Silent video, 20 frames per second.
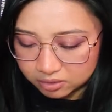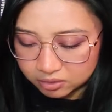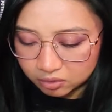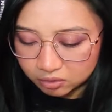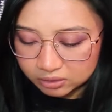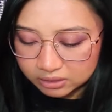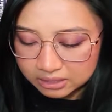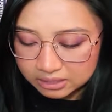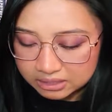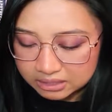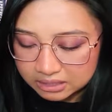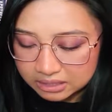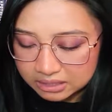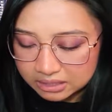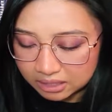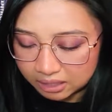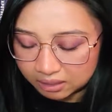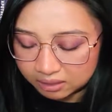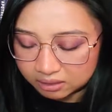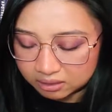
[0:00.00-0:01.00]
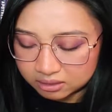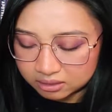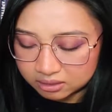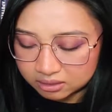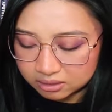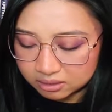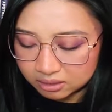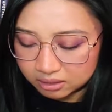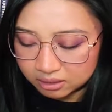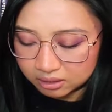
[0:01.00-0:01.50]
salty's design is
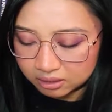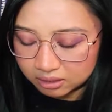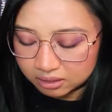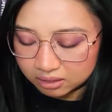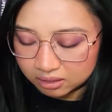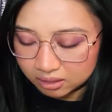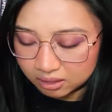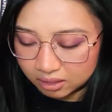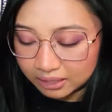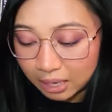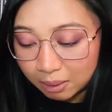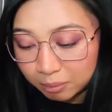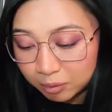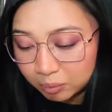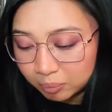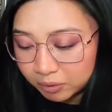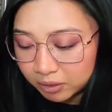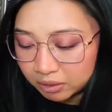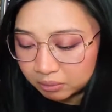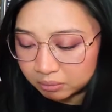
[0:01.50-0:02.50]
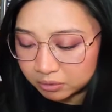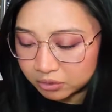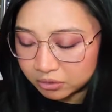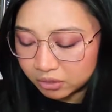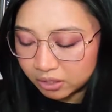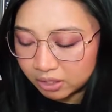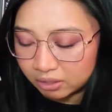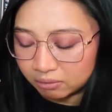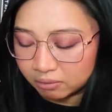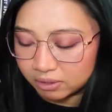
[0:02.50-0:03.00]
stunning. Enamel pin
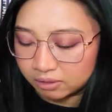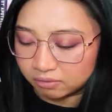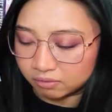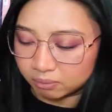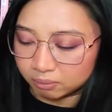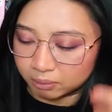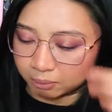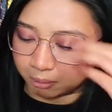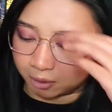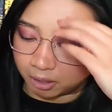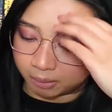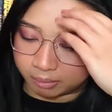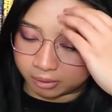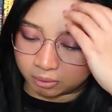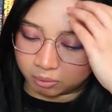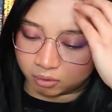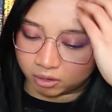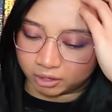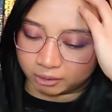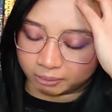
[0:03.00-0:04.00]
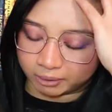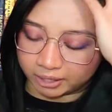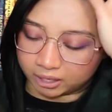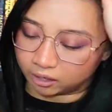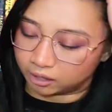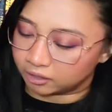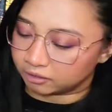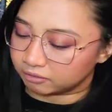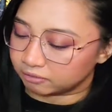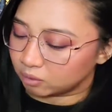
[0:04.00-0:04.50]
portraying Rin from the Poppy War by
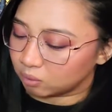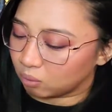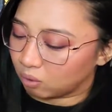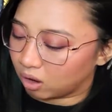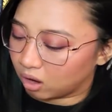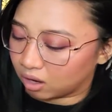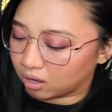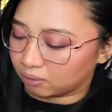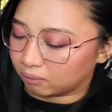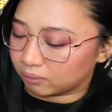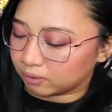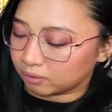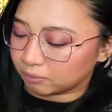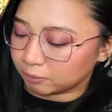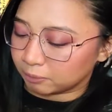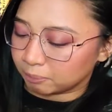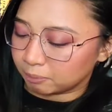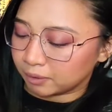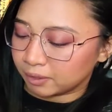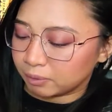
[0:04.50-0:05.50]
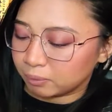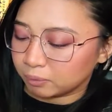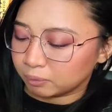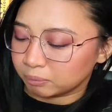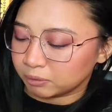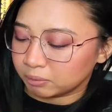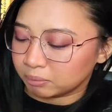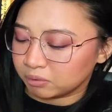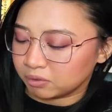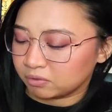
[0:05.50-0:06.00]
R.F. Kuang. We hope the pin will
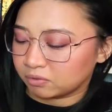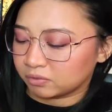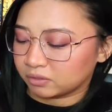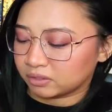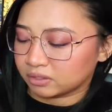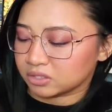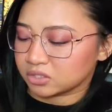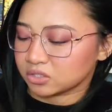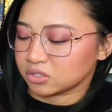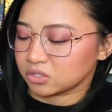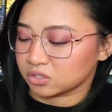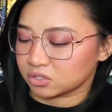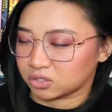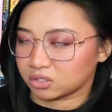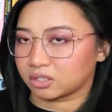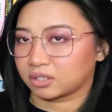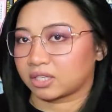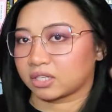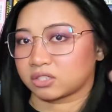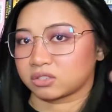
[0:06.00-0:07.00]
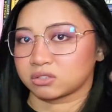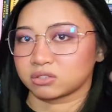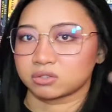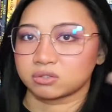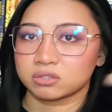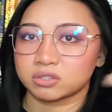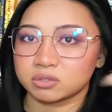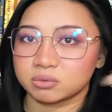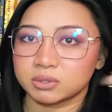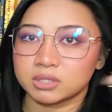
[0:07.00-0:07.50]
be a beautiful addition to your collection.
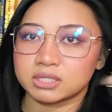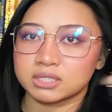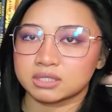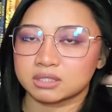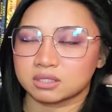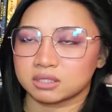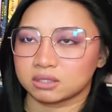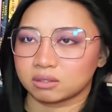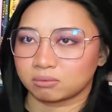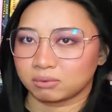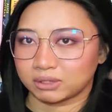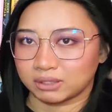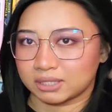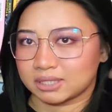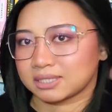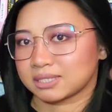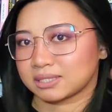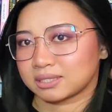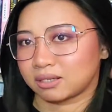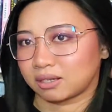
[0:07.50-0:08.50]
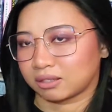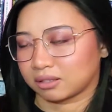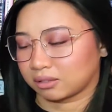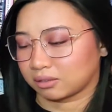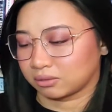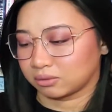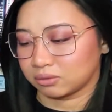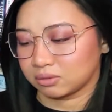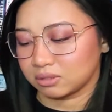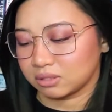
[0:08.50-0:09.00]
So this one is the one that is not
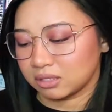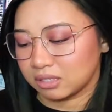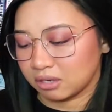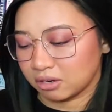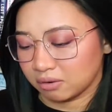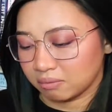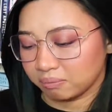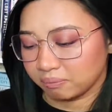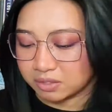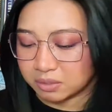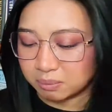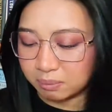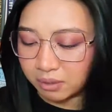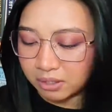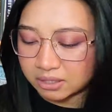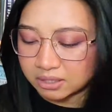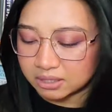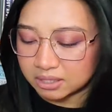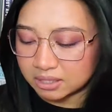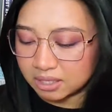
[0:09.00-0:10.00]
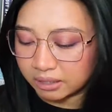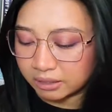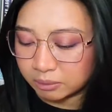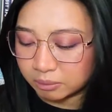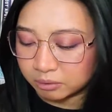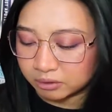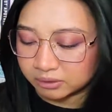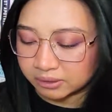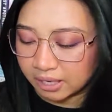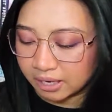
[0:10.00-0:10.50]
included in here. This month's
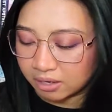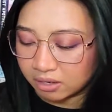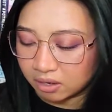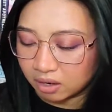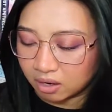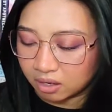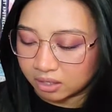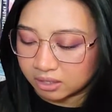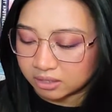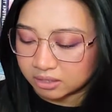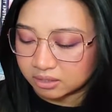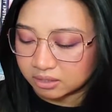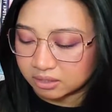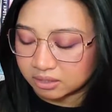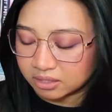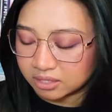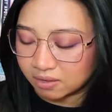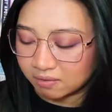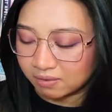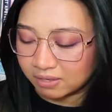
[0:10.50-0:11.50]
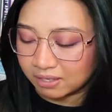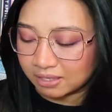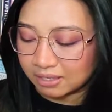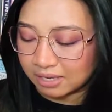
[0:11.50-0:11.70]
collectible tarot cards are the 7